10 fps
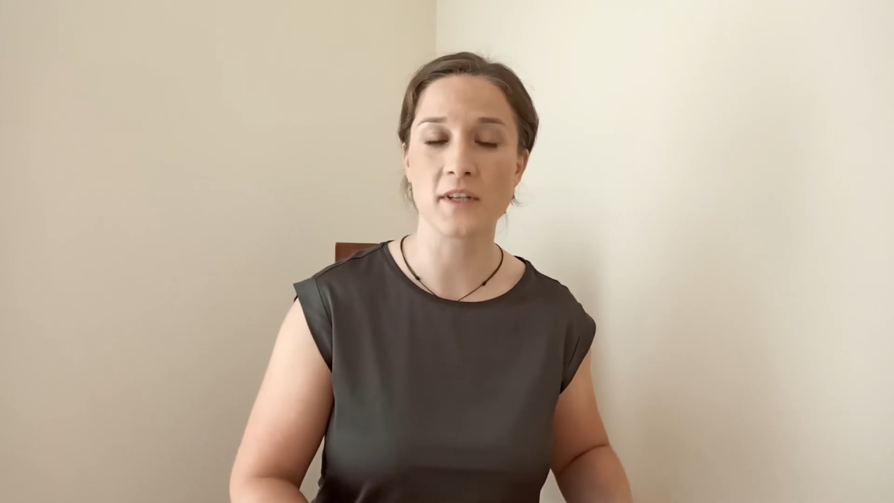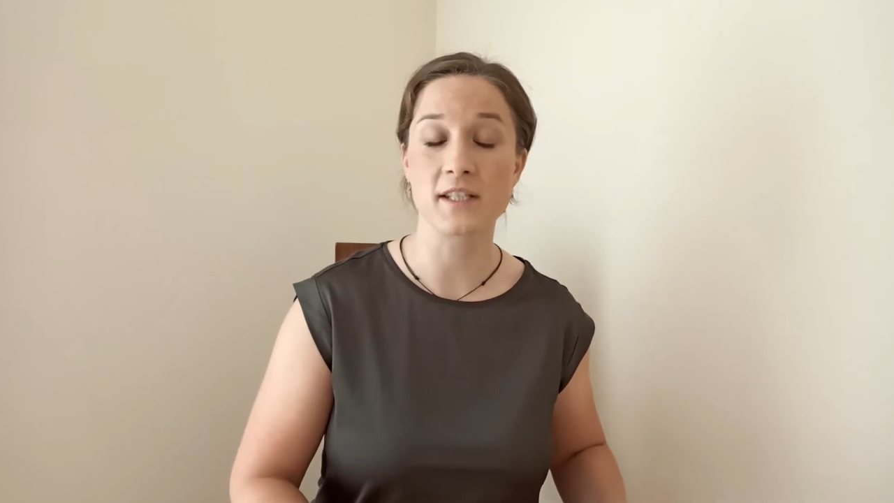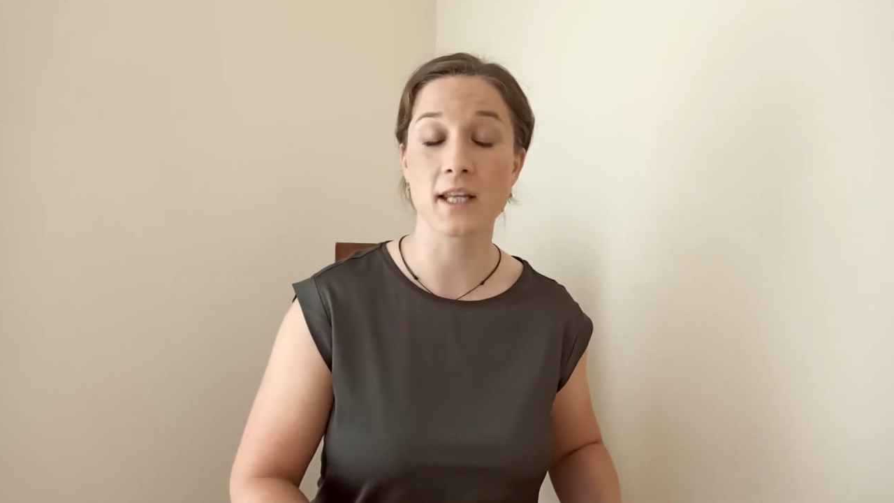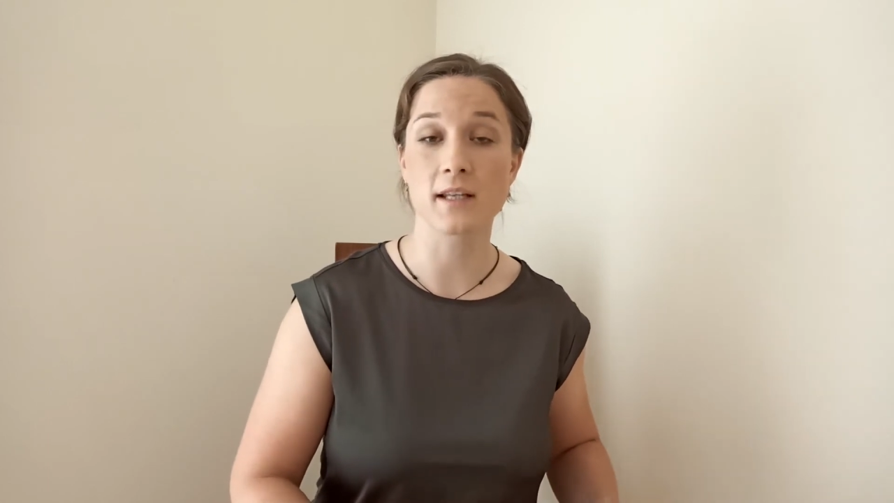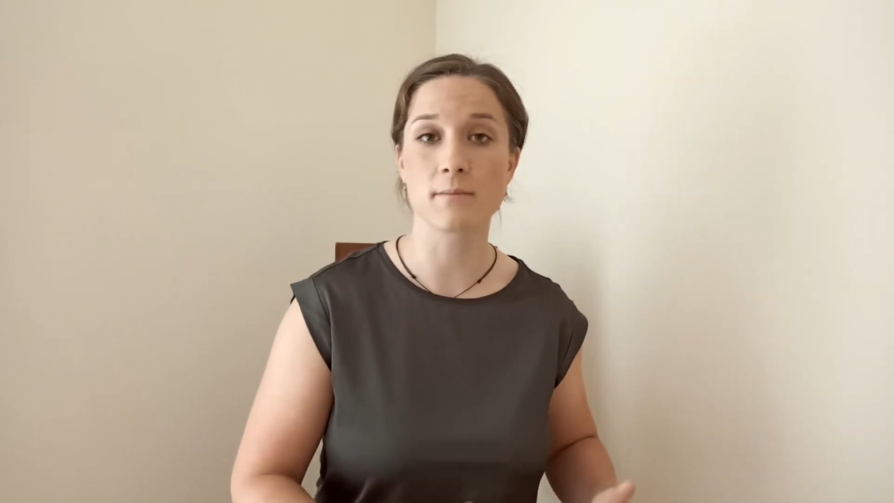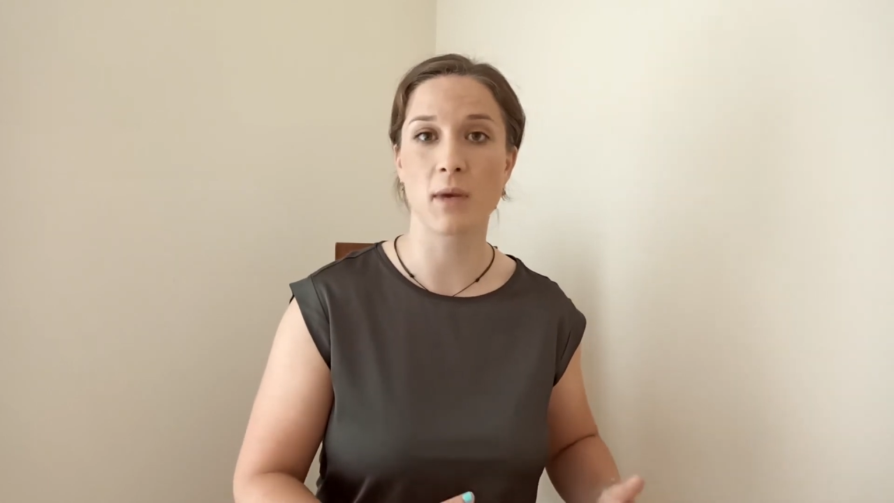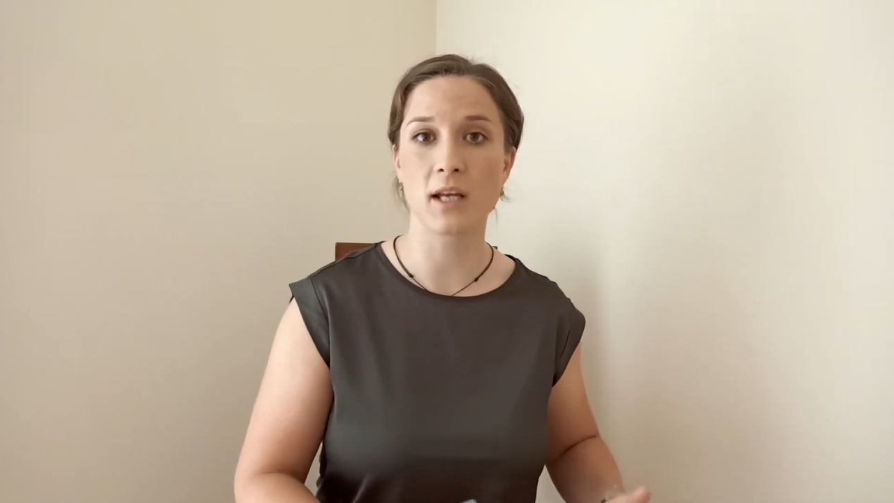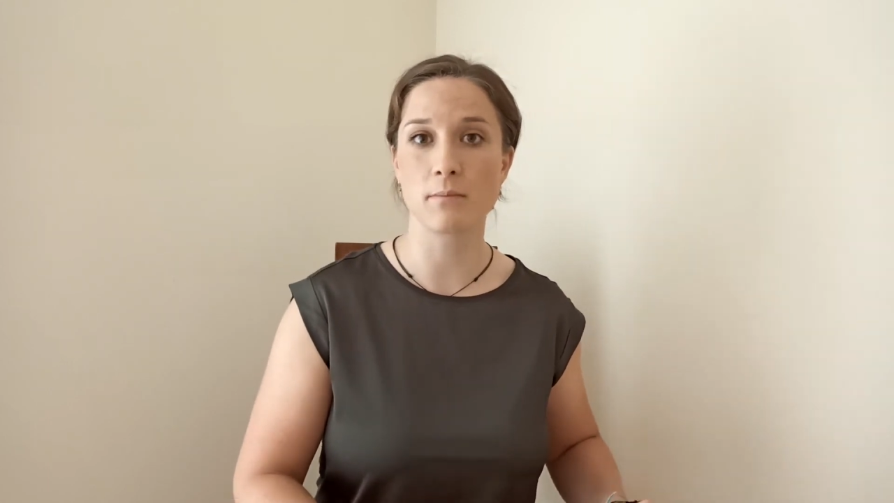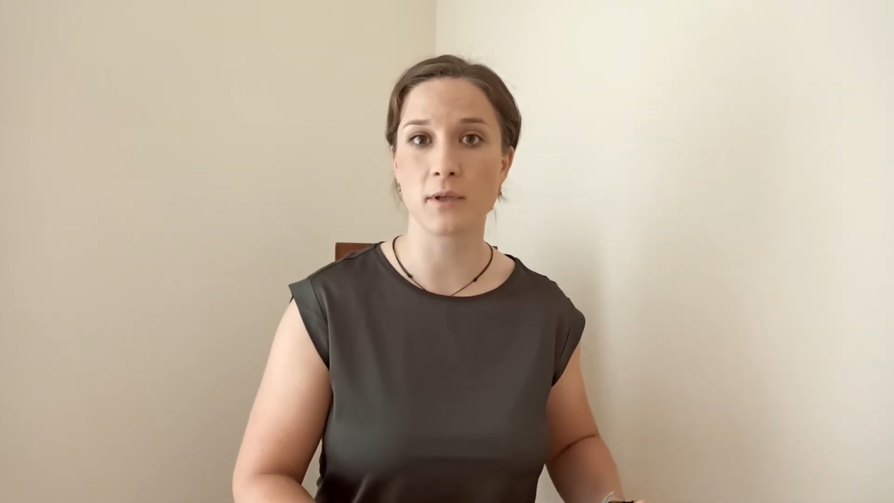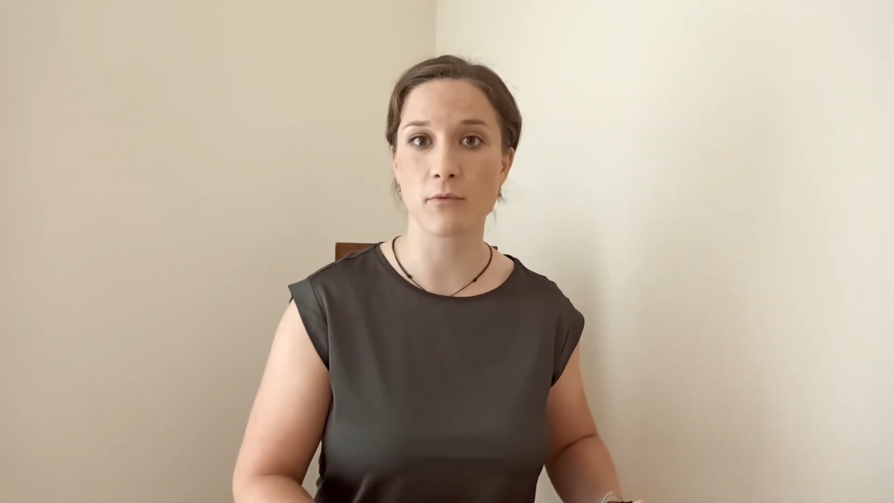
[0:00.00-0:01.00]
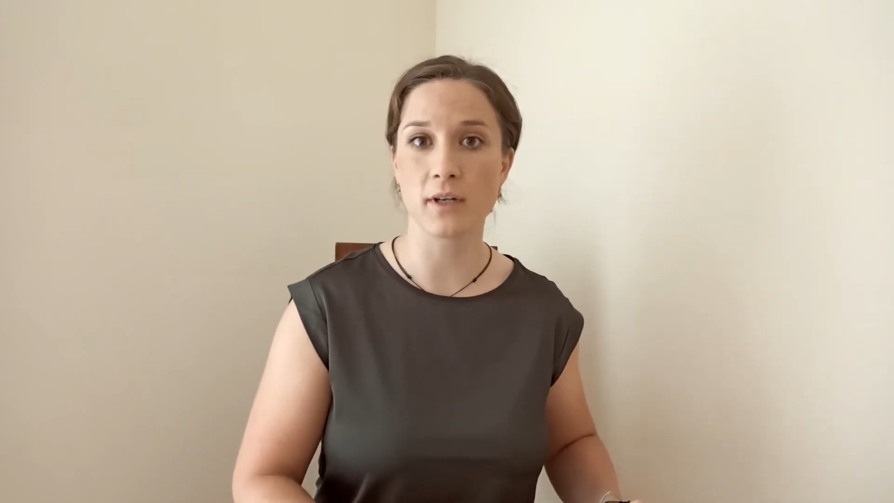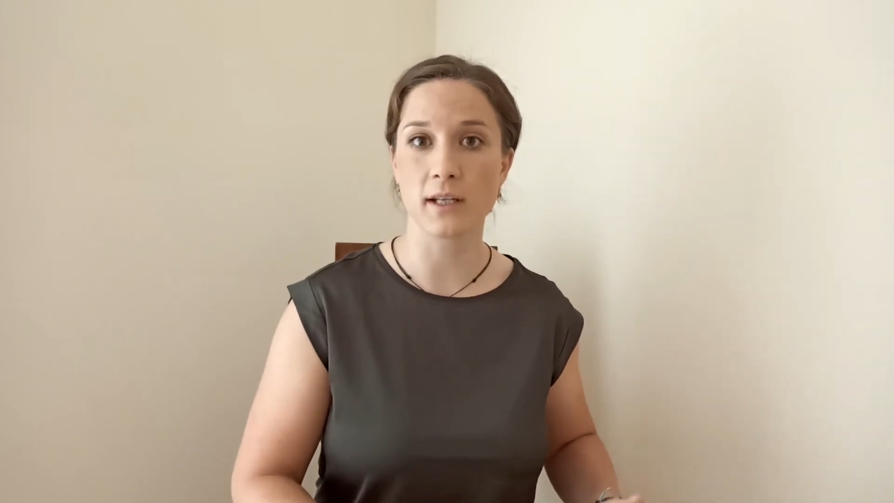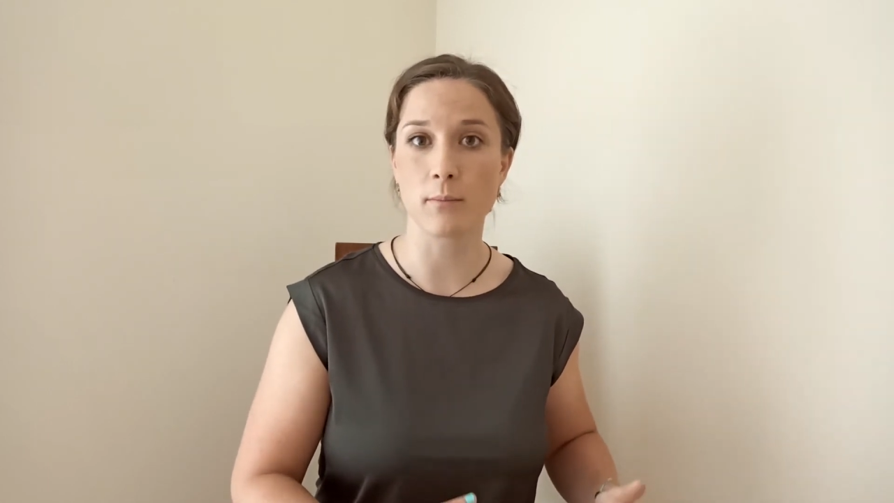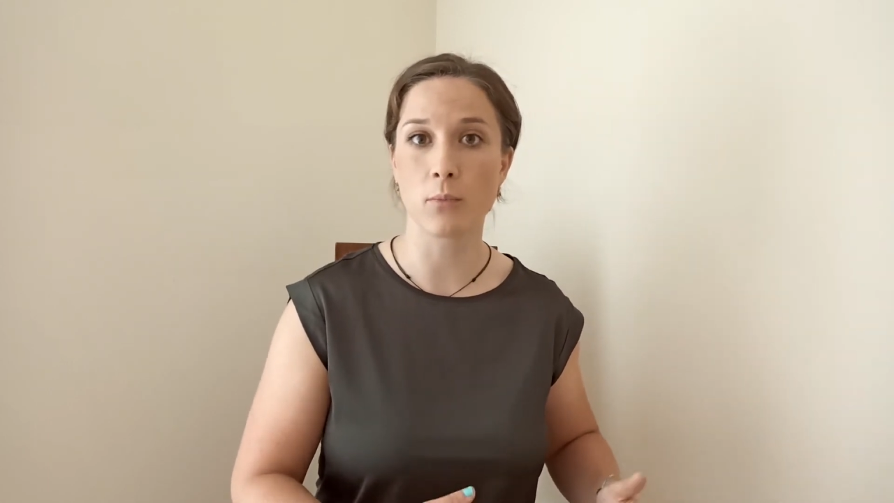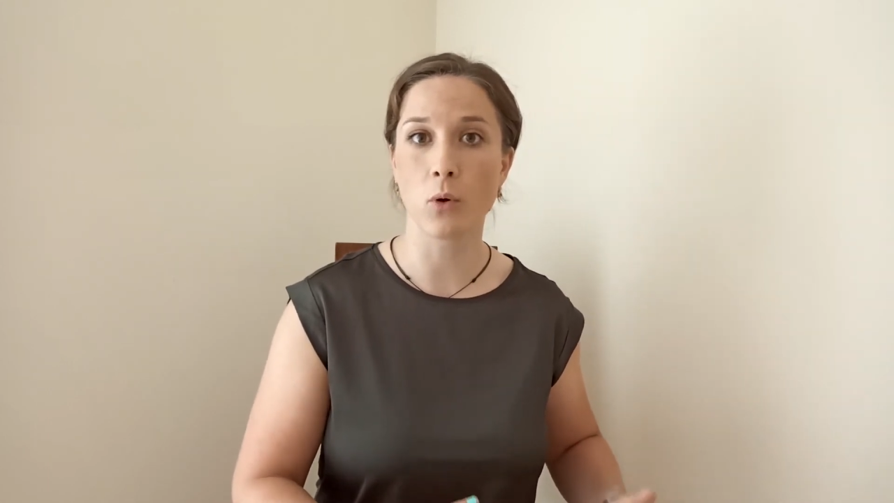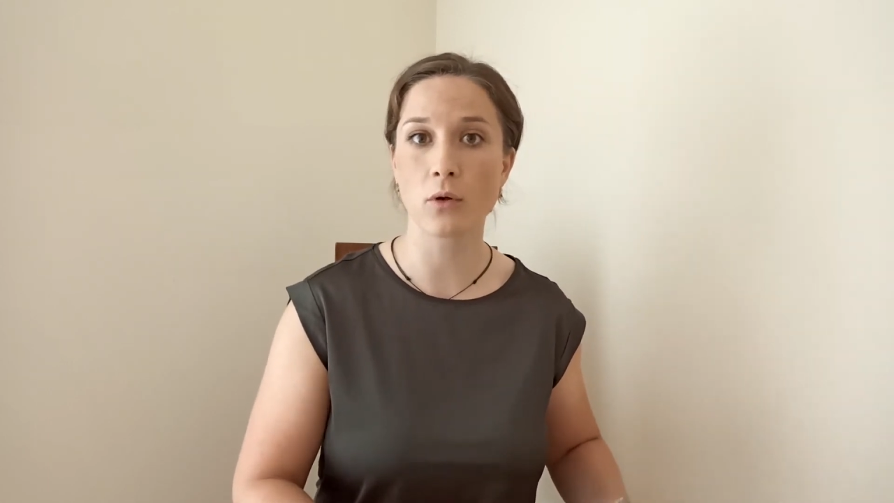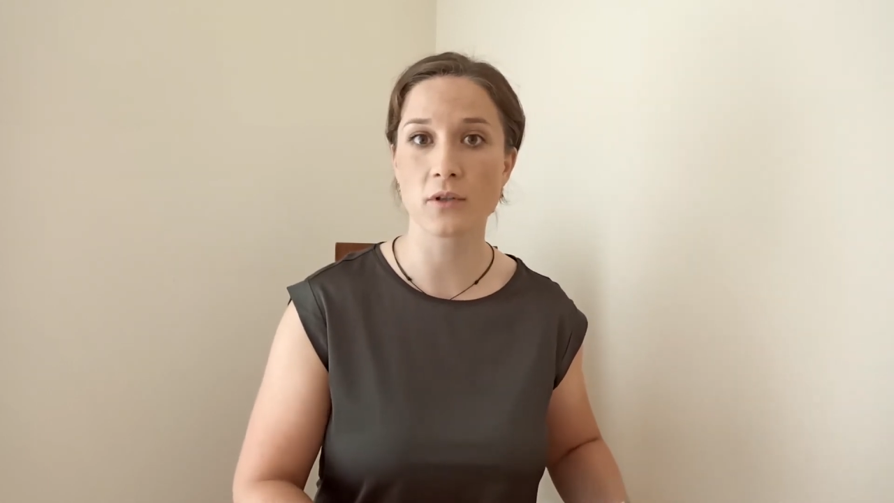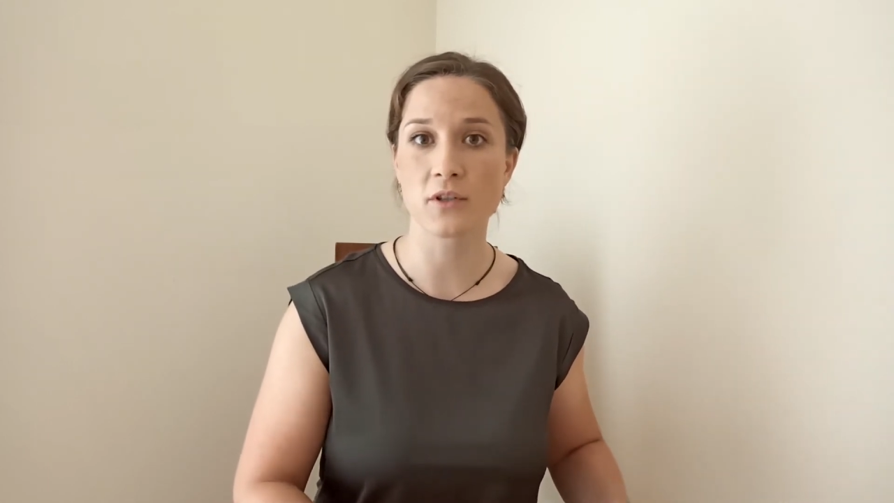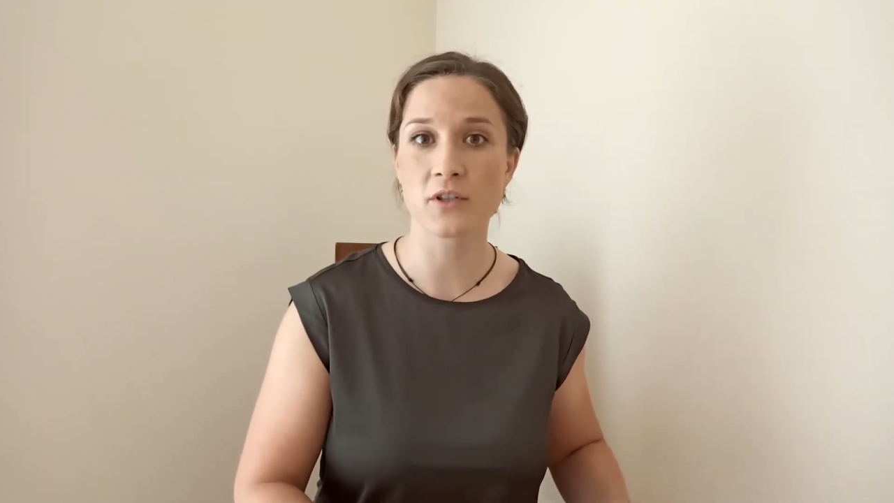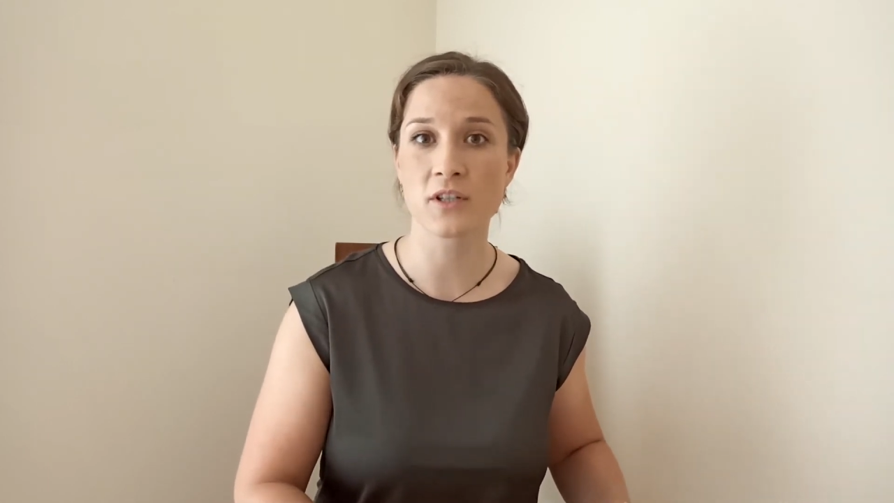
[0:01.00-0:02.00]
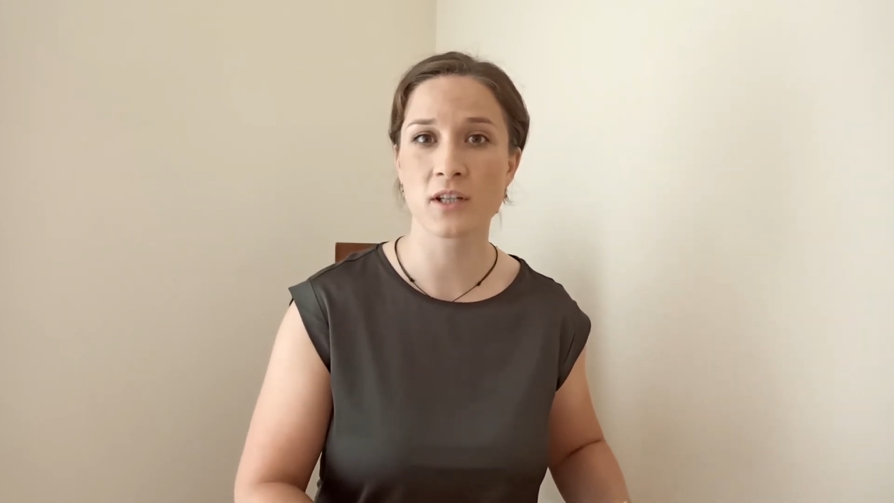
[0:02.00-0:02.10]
these things might be really important.